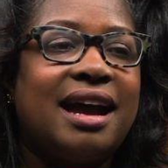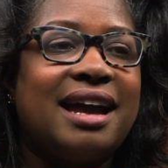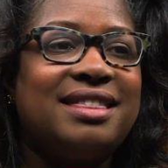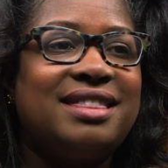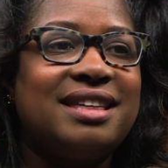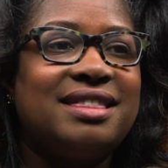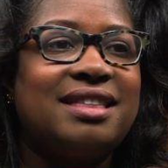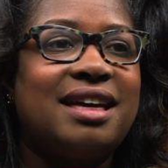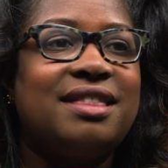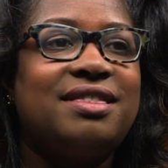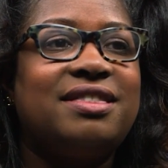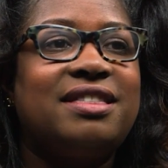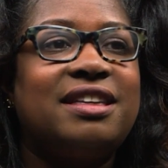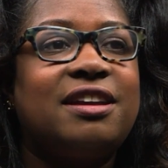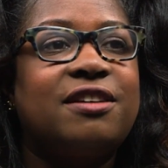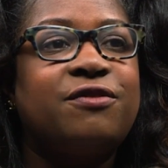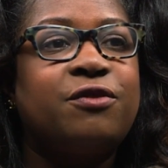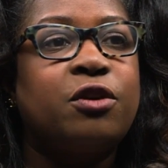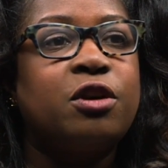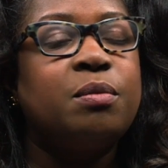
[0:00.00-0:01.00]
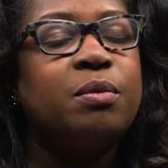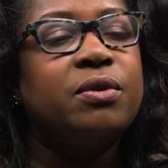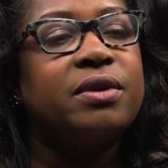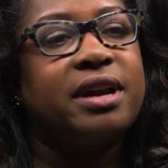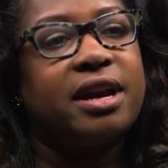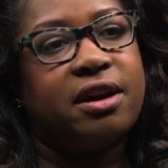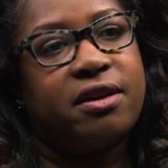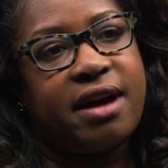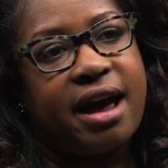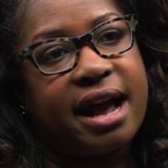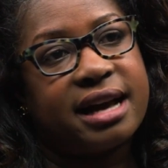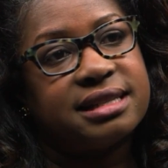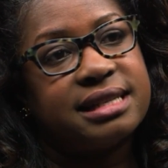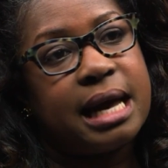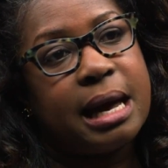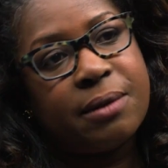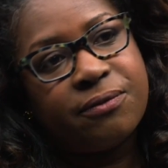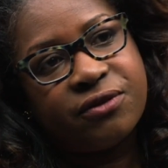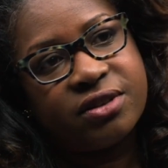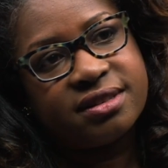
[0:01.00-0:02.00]
I think that the Affordable Care Act's
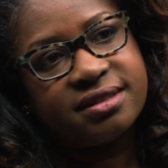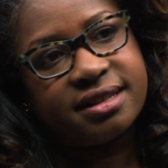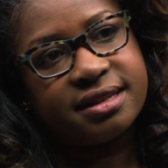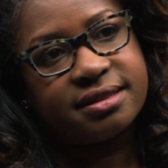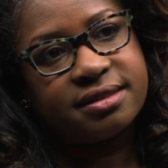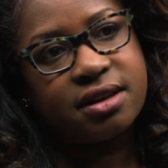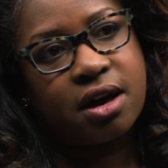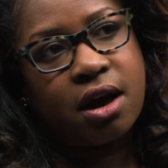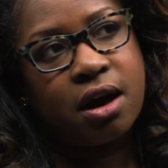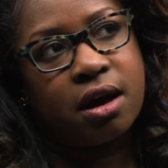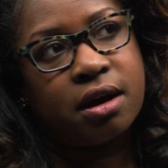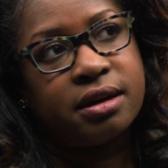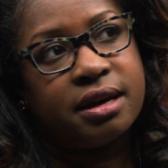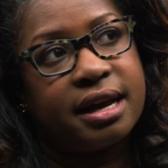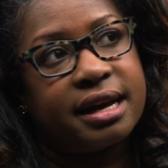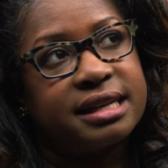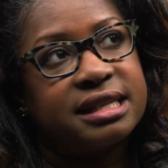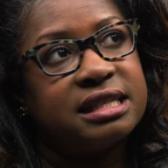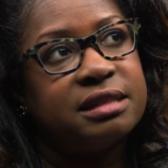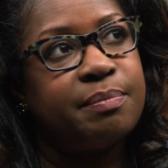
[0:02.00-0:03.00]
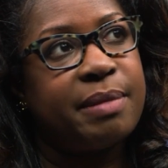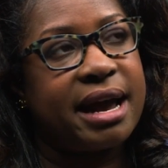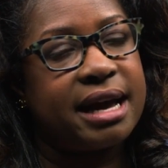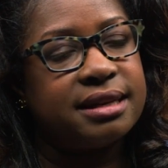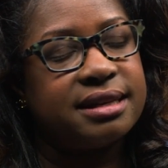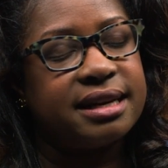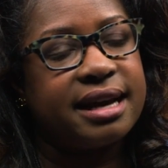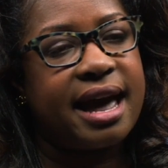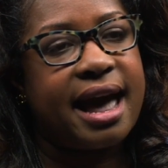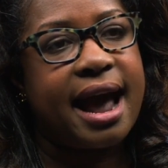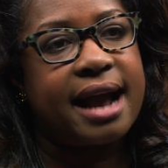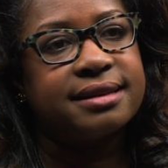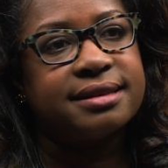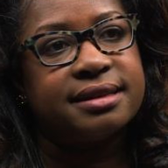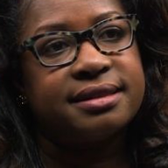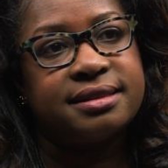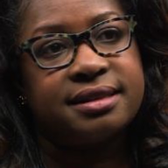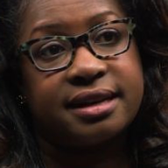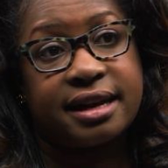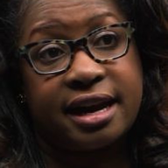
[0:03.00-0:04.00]
emphasis on expanding
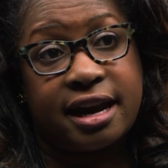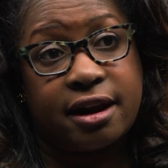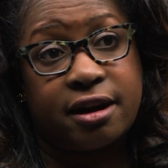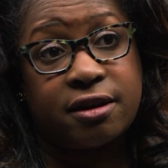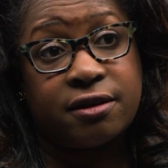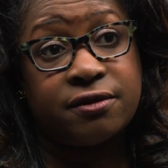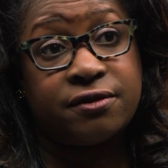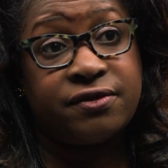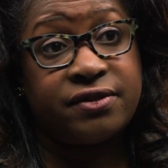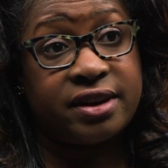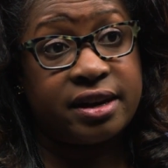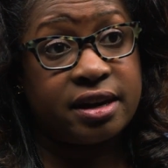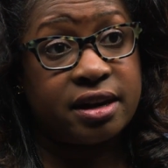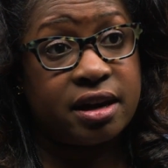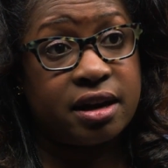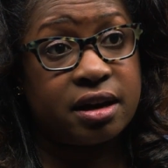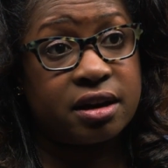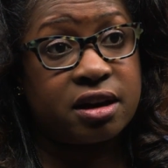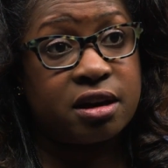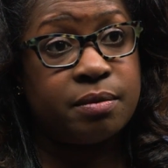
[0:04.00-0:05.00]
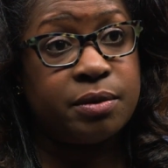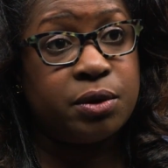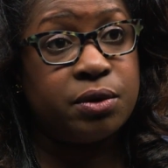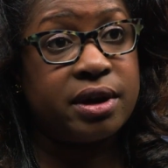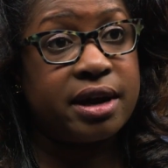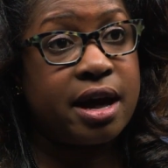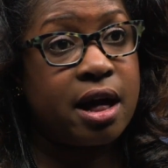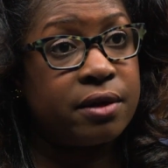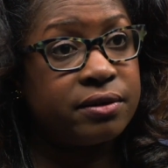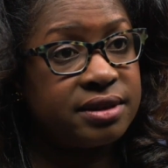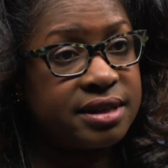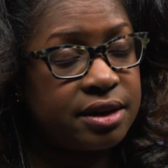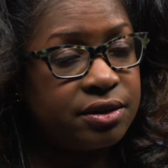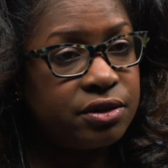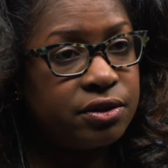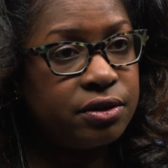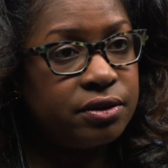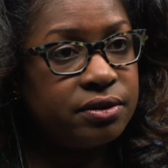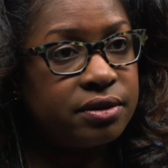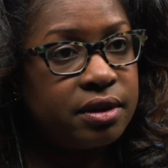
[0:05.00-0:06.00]
access to care via community health
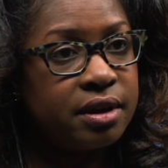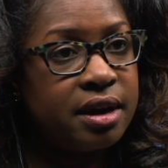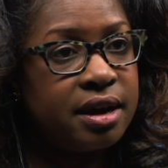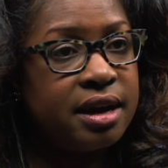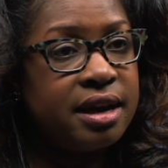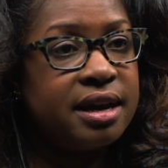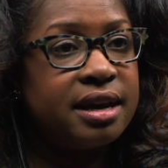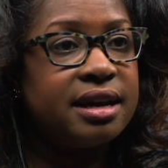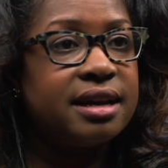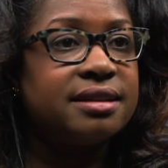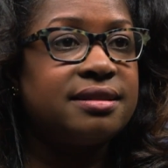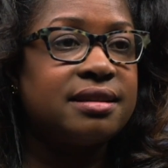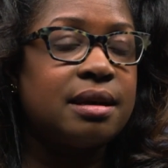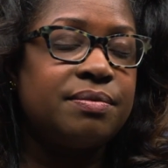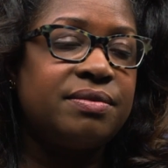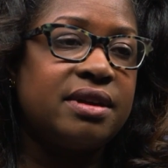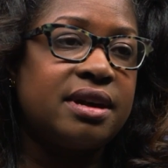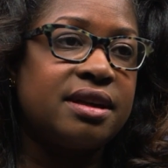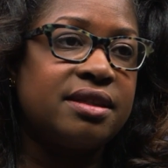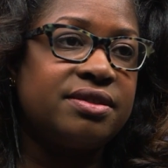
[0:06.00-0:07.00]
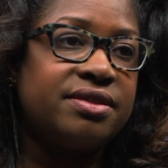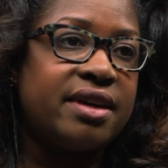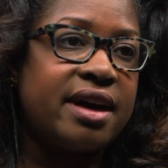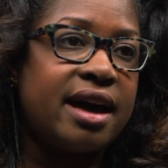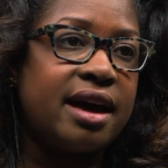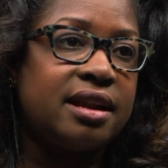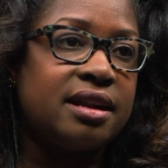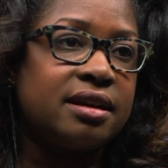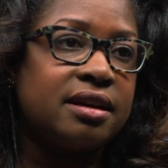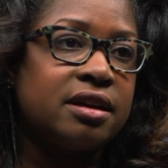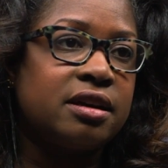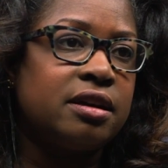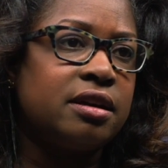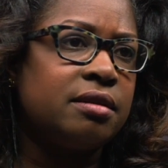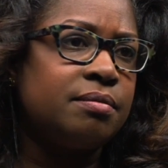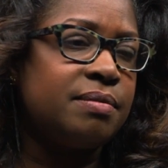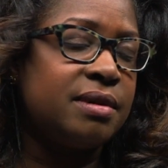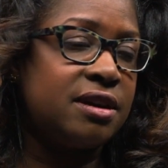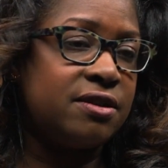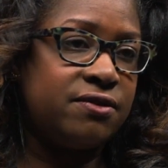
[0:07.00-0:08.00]
centers is something that
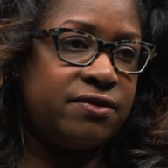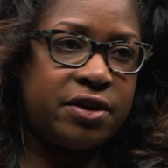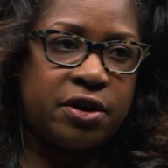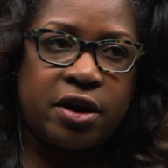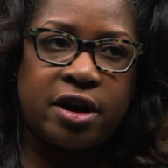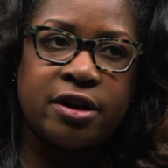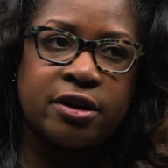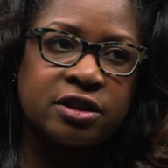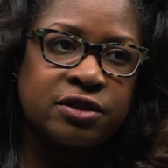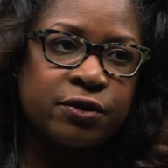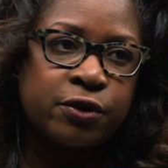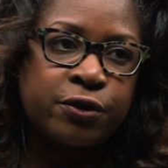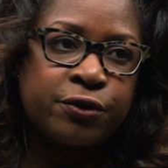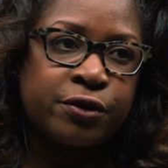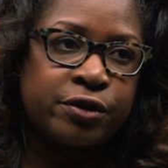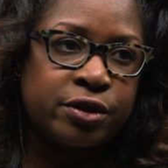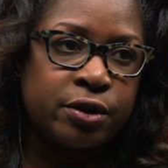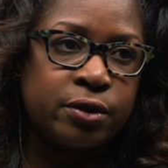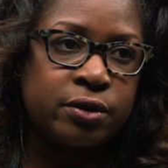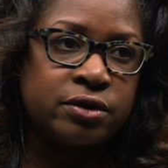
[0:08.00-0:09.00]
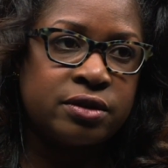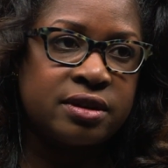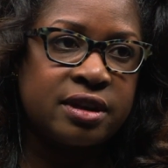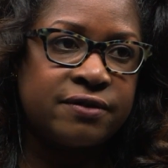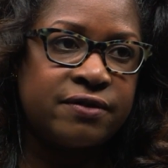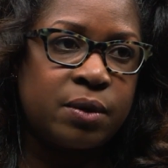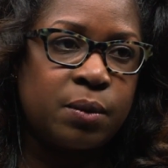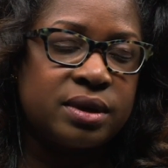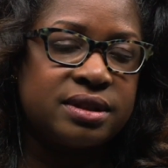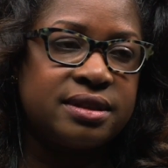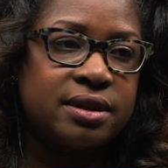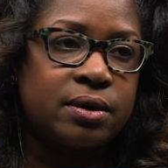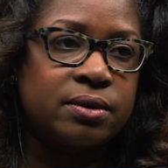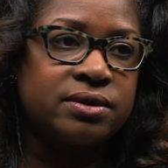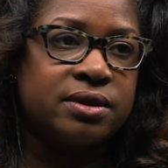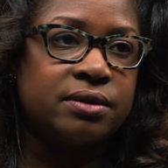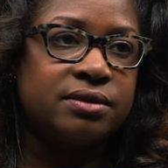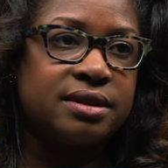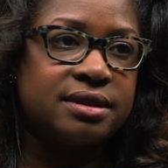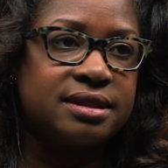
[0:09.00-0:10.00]
can be very useful for those living with
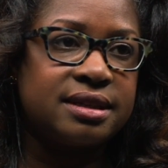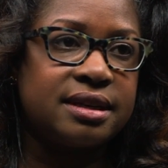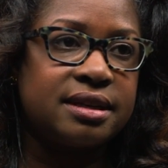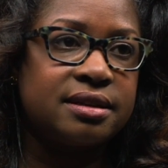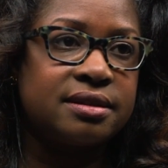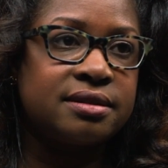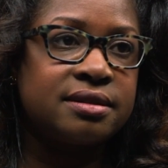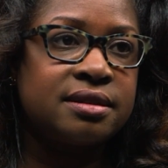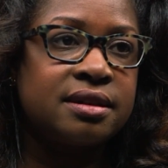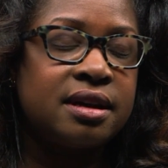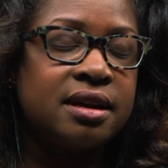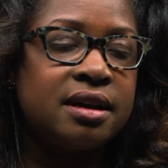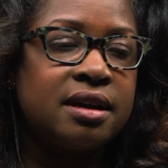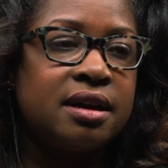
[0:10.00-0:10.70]
sickle cell disease.